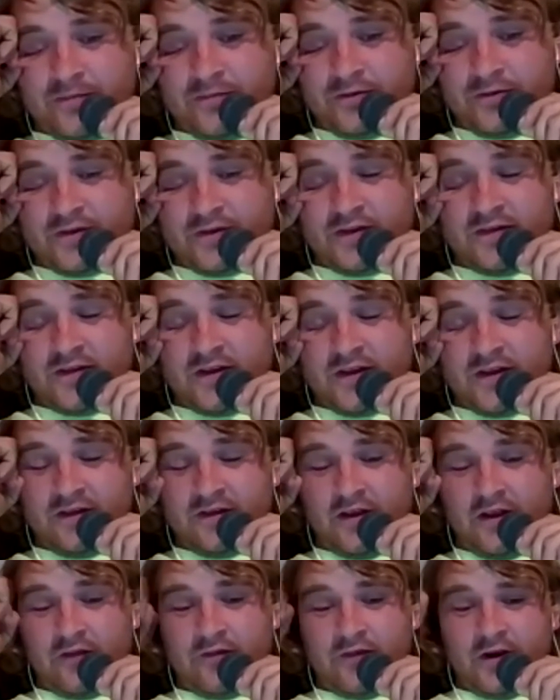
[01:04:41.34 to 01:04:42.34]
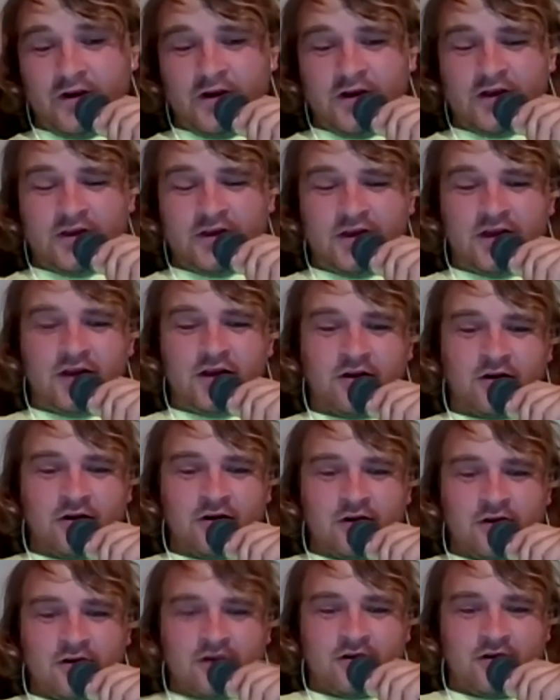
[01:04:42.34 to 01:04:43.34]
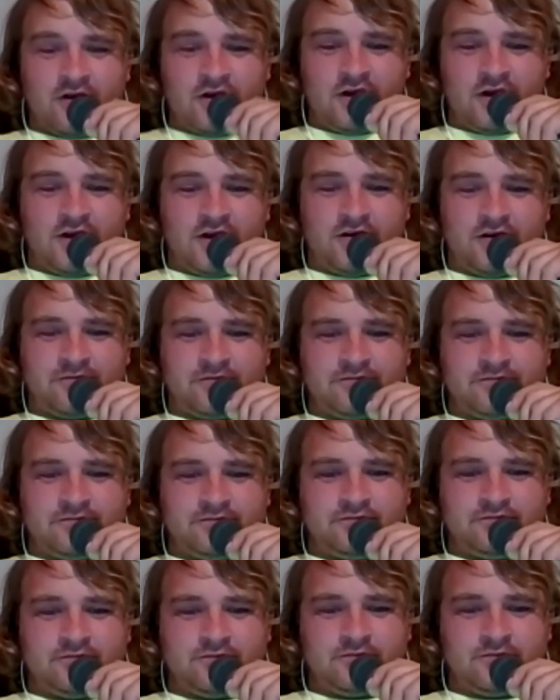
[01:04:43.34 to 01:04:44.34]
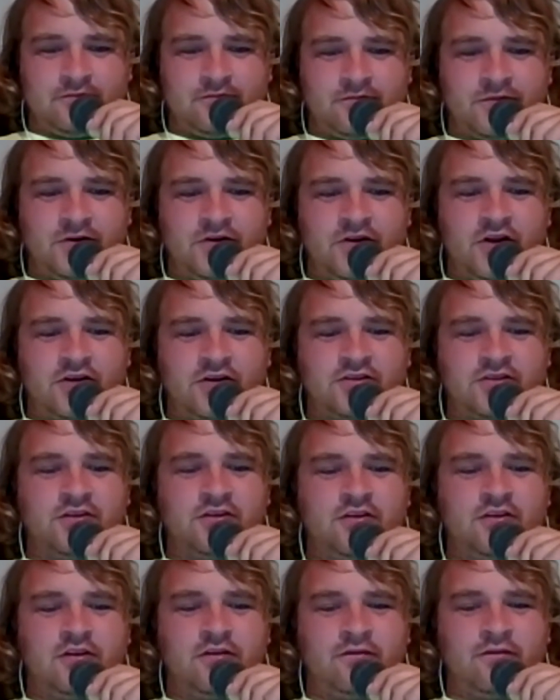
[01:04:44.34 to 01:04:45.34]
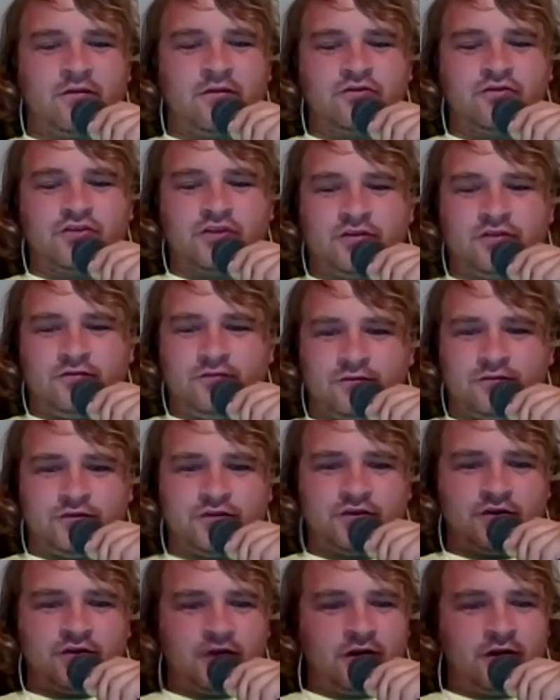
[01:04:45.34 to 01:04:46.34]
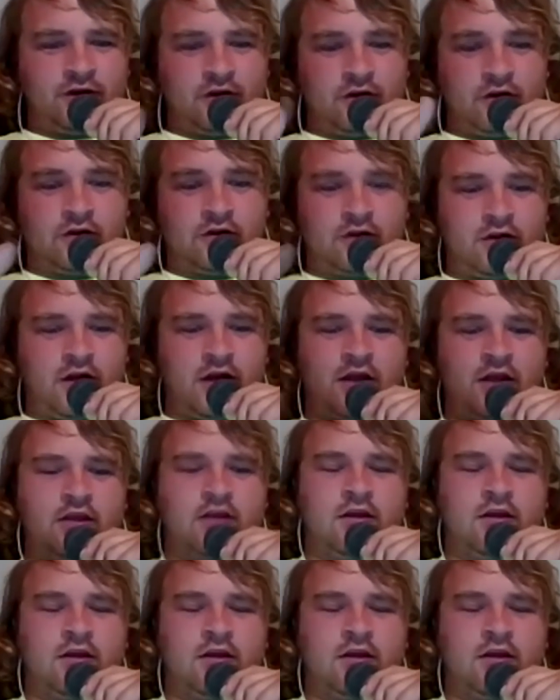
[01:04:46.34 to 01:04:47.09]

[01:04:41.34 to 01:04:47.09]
which they say is a very near production version, which it does look like.